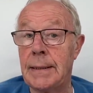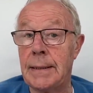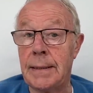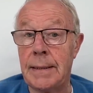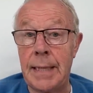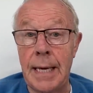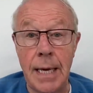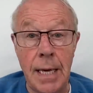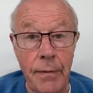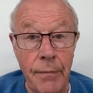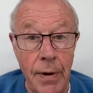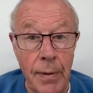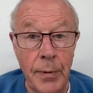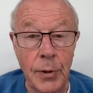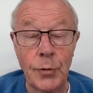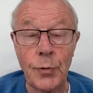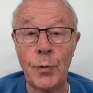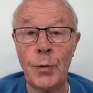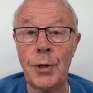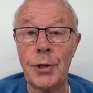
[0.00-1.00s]
Thank you very
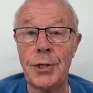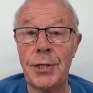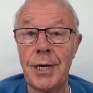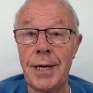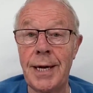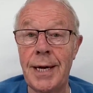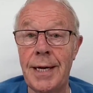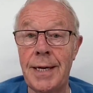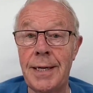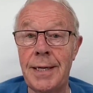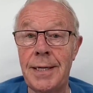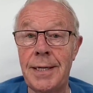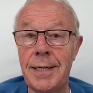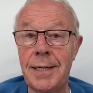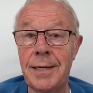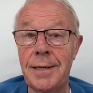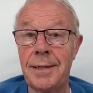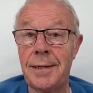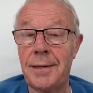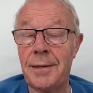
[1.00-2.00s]
much for watching, and
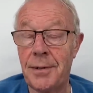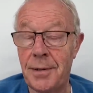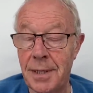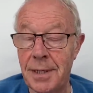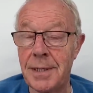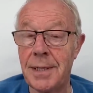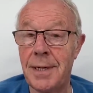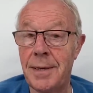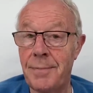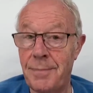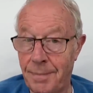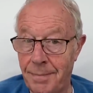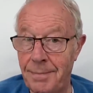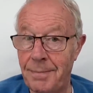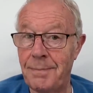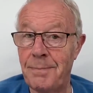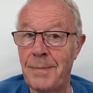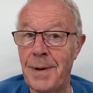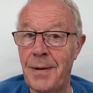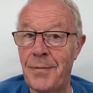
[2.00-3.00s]
until next time,
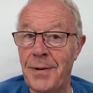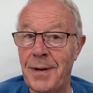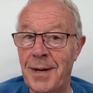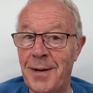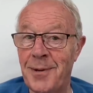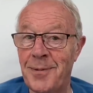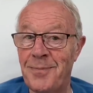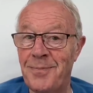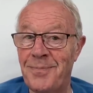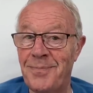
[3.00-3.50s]
bye for now.